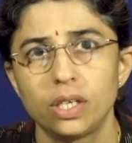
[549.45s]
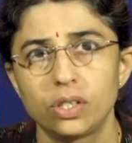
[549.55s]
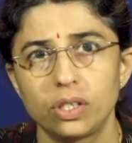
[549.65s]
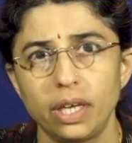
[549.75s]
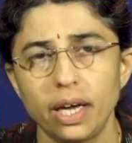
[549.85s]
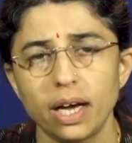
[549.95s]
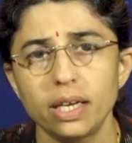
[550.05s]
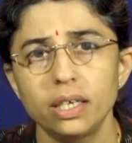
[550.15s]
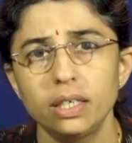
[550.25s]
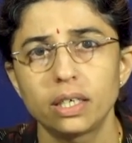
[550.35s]
So, they
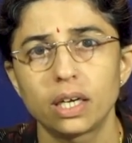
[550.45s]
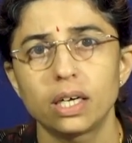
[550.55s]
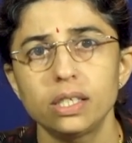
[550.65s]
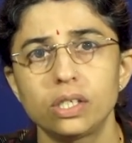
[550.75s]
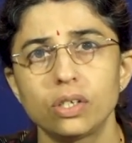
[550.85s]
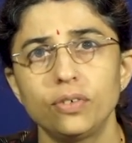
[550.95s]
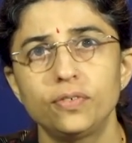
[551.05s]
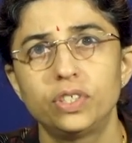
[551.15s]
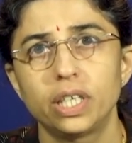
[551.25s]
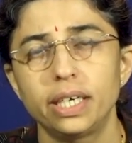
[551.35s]
are a class
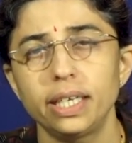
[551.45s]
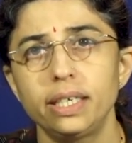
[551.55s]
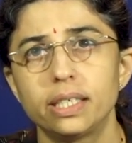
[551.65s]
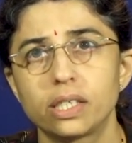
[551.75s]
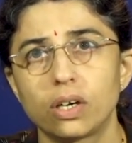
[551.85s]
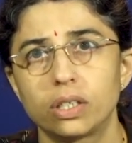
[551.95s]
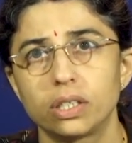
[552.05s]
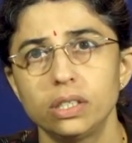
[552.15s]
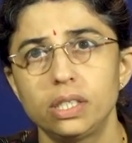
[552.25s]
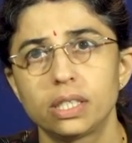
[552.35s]
of genetic
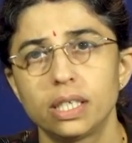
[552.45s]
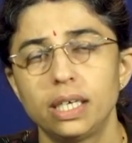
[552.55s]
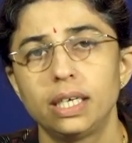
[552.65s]
disorders